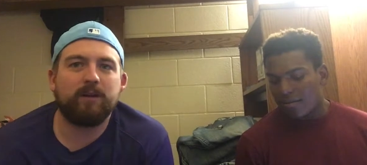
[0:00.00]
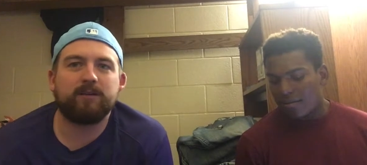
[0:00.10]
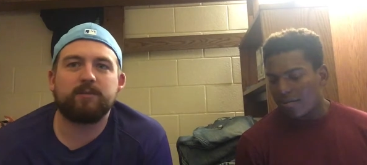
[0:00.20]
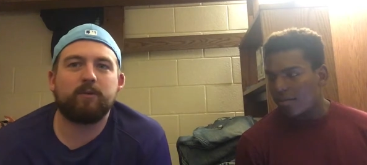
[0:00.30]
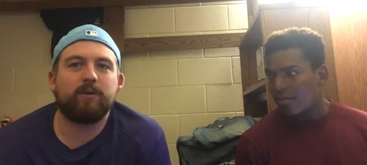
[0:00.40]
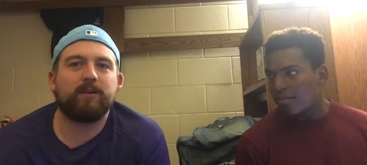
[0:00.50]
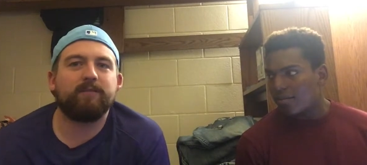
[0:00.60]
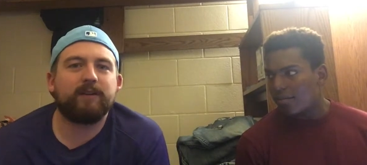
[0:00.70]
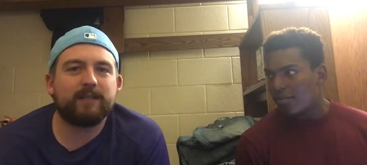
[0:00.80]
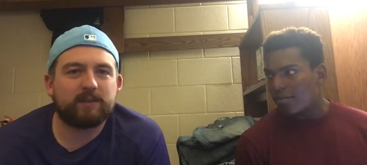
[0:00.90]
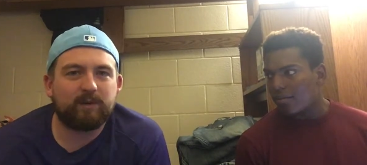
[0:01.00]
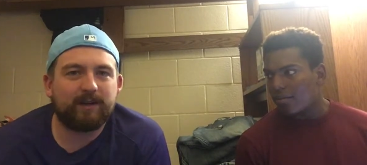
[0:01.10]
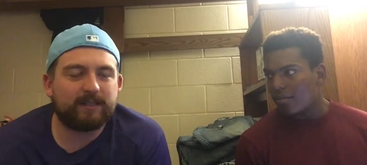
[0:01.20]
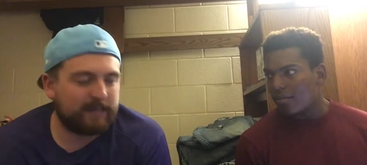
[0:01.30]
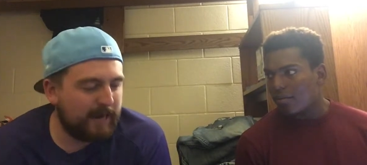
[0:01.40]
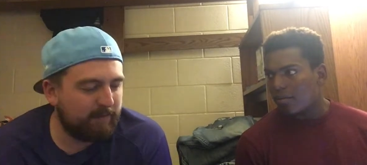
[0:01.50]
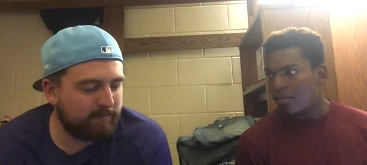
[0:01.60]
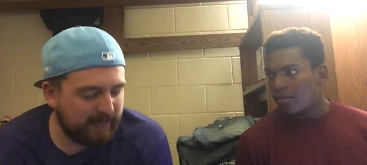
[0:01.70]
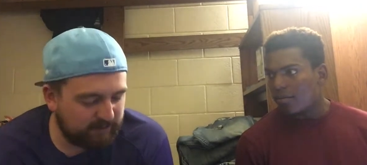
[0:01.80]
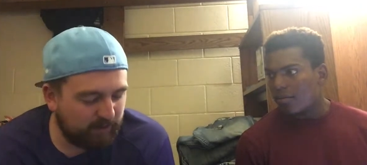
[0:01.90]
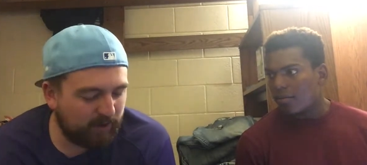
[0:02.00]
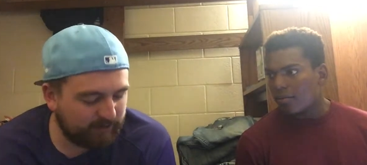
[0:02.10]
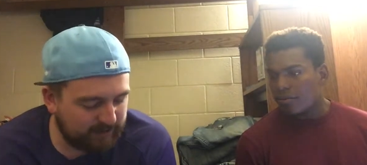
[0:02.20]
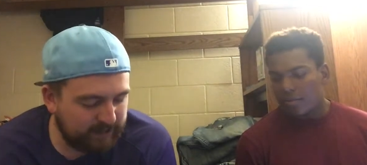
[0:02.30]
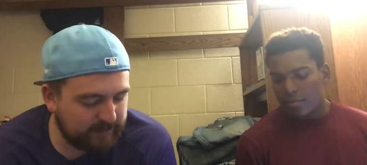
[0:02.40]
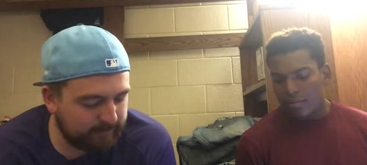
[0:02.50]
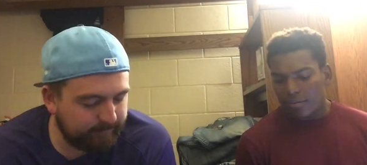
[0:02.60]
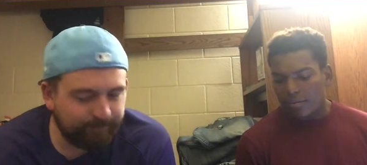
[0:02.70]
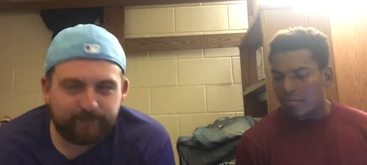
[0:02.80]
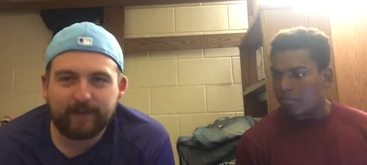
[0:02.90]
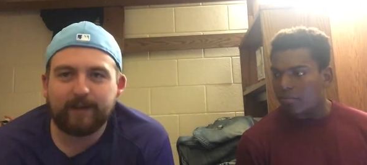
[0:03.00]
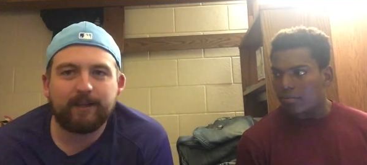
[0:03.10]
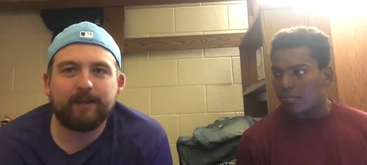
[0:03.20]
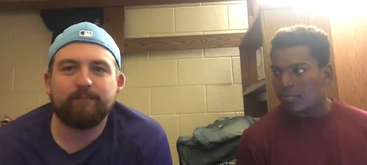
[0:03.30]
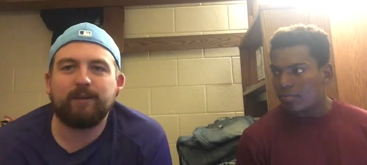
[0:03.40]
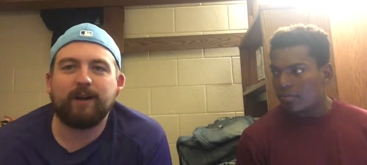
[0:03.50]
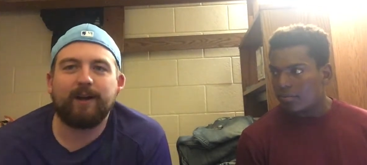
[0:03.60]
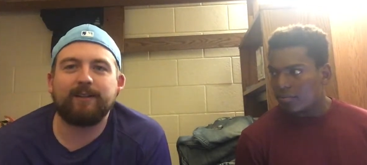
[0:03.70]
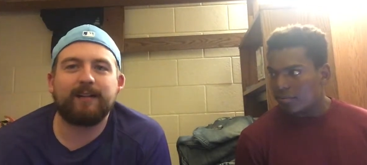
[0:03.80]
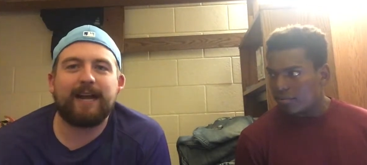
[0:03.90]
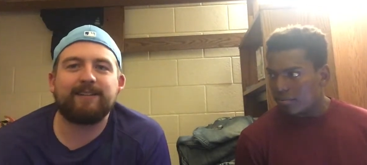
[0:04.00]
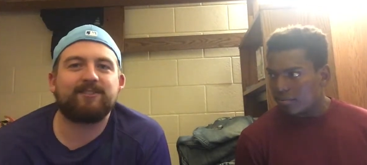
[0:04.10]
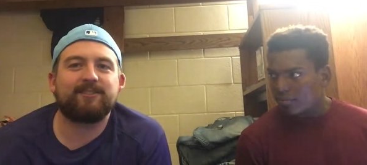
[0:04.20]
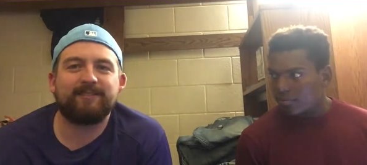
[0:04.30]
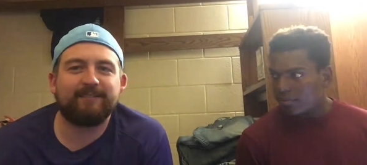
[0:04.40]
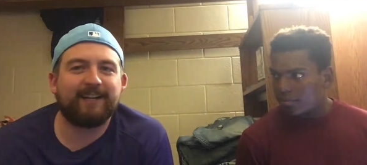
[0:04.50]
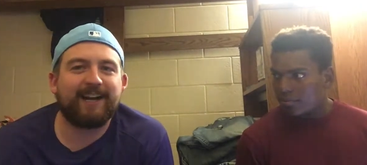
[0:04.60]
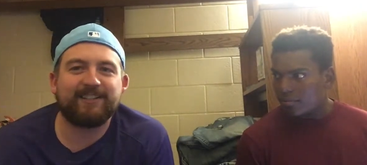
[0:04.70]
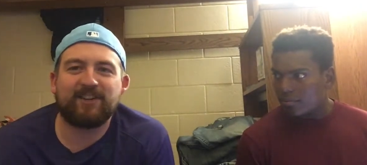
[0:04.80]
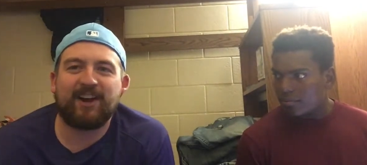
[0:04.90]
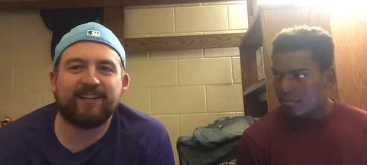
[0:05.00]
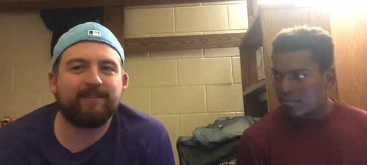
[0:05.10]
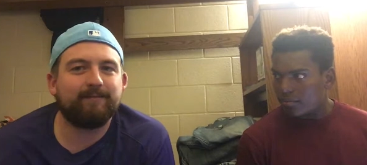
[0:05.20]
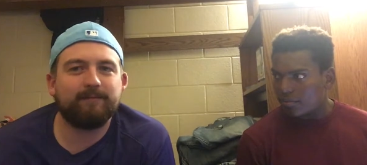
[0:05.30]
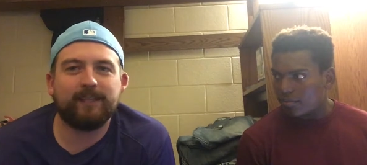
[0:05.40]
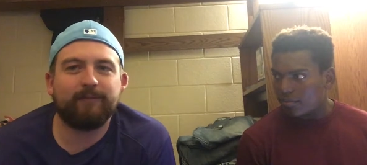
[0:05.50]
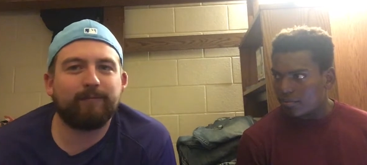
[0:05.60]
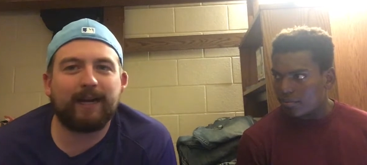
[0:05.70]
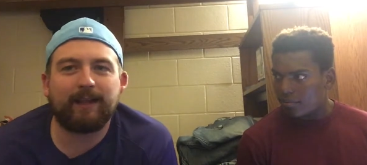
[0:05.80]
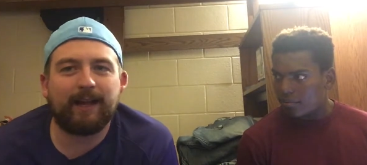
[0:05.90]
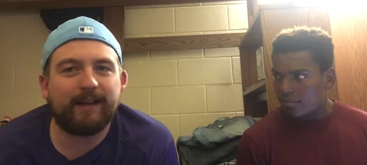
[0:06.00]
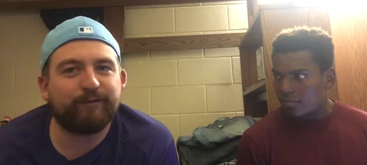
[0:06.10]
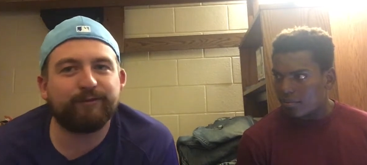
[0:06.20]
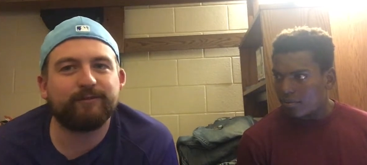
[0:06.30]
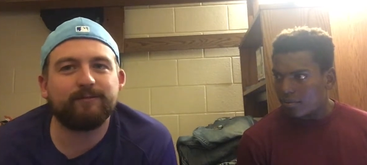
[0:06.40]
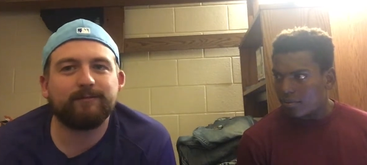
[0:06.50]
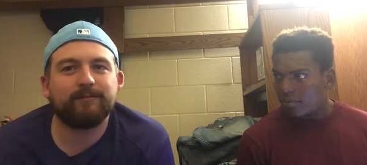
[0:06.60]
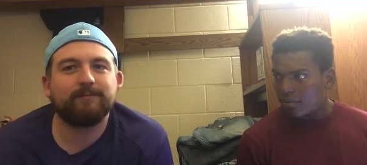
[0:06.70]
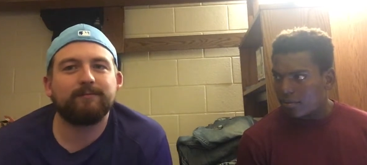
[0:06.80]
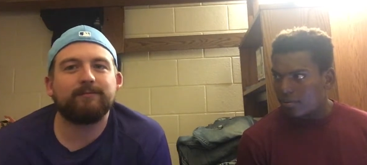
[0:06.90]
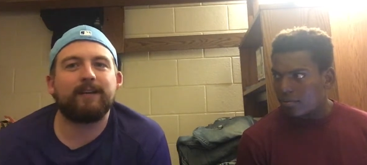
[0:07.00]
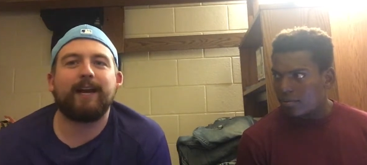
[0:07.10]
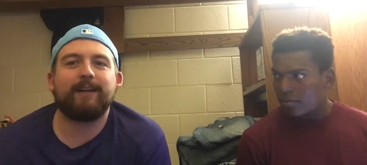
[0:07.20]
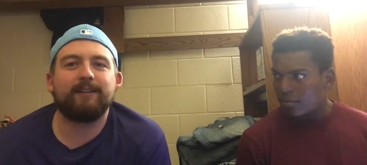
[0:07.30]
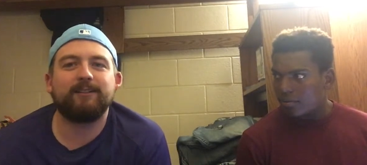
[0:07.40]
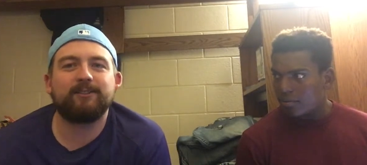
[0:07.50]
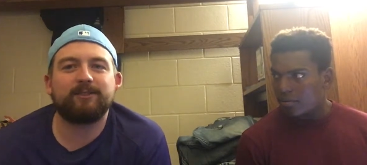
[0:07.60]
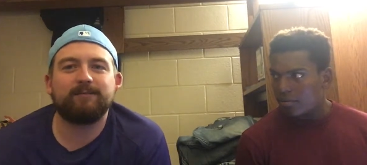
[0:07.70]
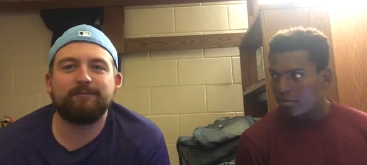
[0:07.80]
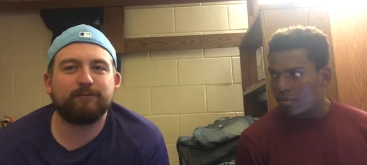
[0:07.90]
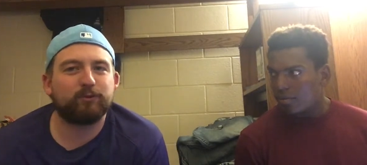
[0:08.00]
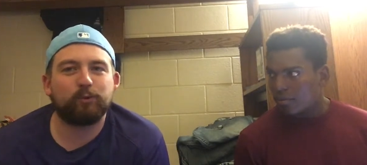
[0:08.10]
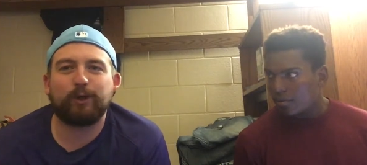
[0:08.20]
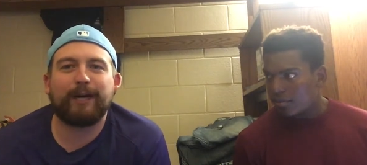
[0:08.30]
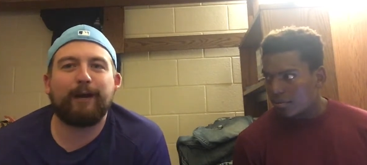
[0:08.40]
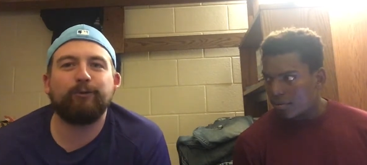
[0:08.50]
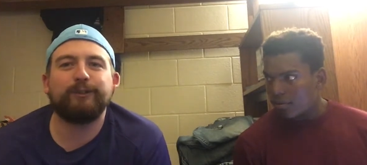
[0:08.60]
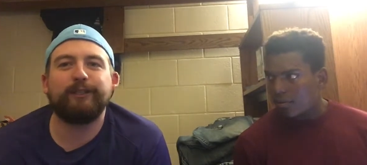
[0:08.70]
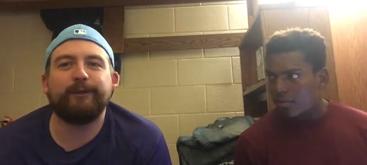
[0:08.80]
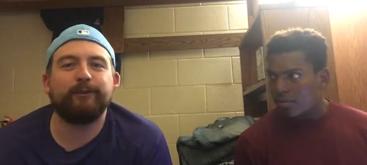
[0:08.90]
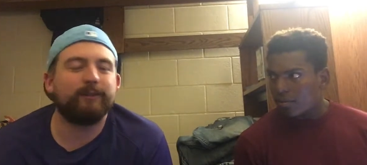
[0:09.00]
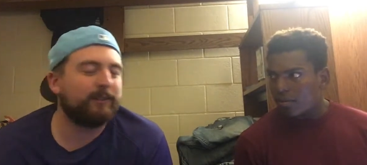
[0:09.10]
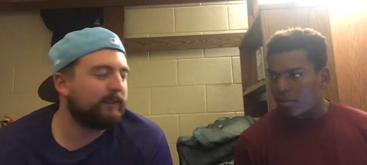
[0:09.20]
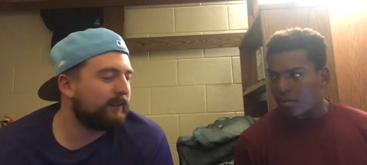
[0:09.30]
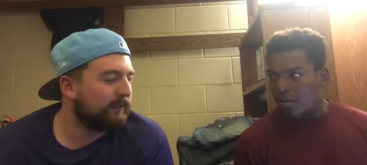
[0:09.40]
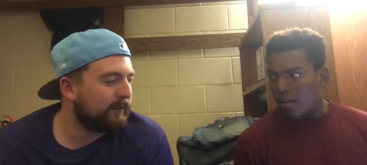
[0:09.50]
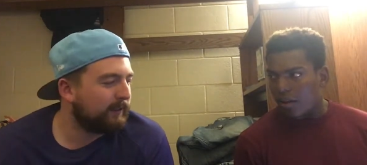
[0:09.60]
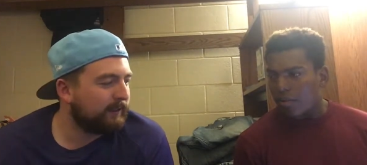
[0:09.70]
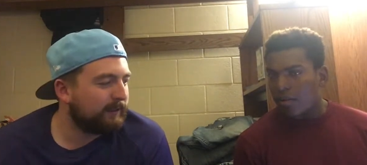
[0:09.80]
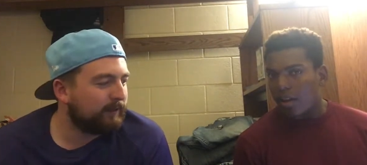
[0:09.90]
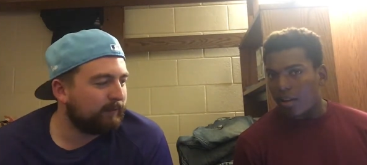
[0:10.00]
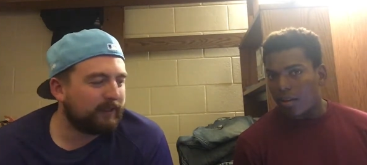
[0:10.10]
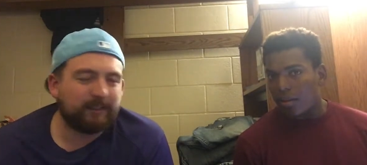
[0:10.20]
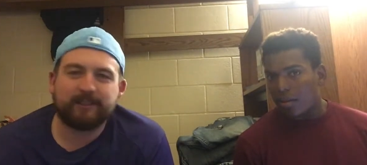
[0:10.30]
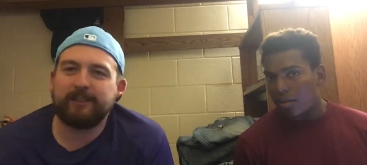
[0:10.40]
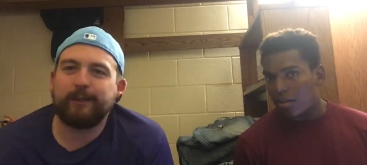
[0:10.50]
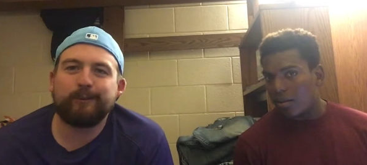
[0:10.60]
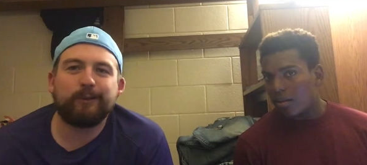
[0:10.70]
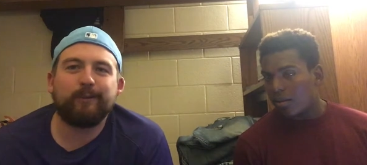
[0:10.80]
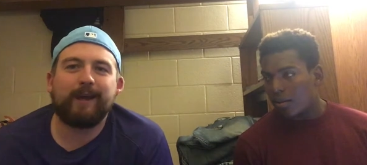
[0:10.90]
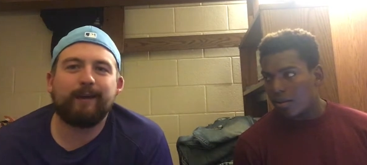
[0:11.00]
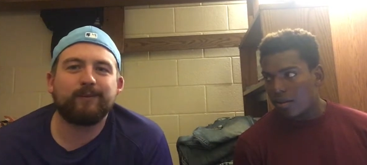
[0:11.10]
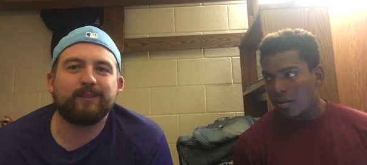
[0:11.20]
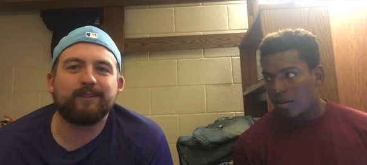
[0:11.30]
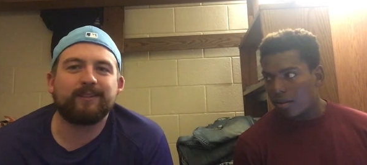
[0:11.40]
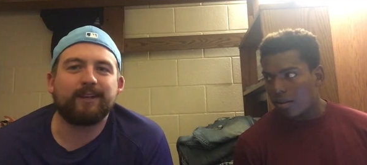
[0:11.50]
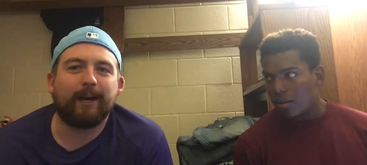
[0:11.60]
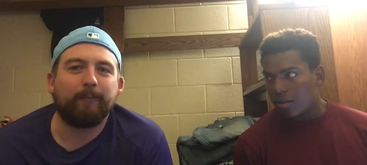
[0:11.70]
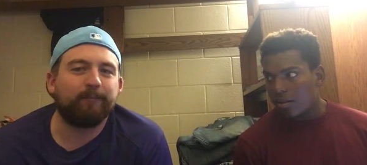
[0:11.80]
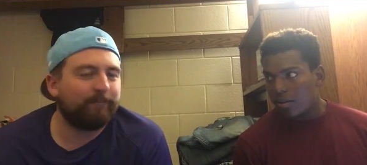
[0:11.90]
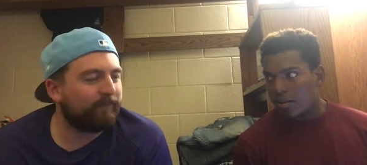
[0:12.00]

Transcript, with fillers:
Speaker 1: other sporting events when it's not baseball season. Hmm. But that's that's how I'd live my life. That is it's what I would do. Okay. Because no two games are the same.